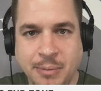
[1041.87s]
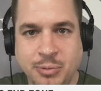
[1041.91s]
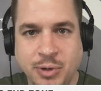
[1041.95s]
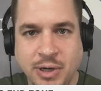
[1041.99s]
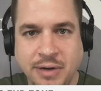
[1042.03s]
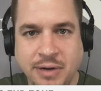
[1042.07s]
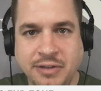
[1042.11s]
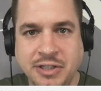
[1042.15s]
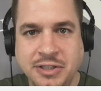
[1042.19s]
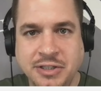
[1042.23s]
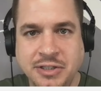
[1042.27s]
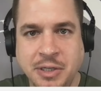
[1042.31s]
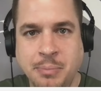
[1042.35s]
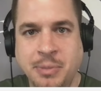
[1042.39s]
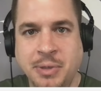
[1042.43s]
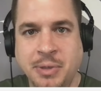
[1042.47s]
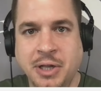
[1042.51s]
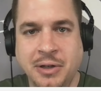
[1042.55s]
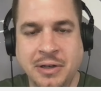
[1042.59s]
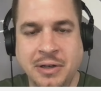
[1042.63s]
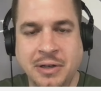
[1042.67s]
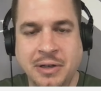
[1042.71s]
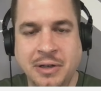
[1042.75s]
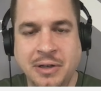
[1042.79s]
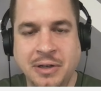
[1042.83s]
previously
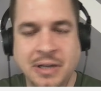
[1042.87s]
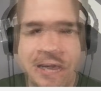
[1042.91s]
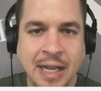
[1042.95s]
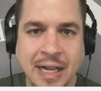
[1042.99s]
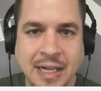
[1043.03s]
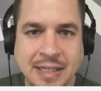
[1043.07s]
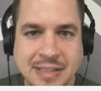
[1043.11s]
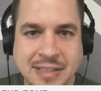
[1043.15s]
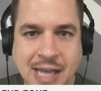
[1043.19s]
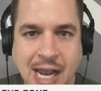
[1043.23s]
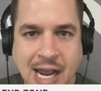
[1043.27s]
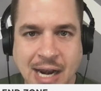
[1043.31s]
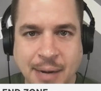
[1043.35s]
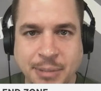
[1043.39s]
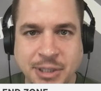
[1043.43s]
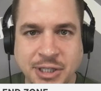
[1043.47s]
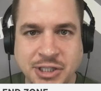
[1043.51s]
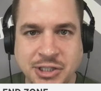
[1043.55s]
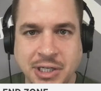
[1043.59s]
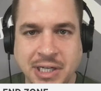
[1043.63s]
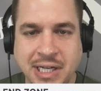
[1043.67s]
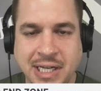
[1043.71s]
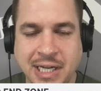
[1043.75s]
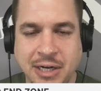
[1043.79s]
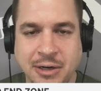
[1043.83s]
built, it's got to be
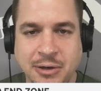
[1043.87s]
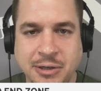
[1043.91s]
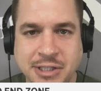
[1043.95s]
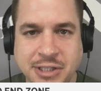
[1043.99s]
Shakir.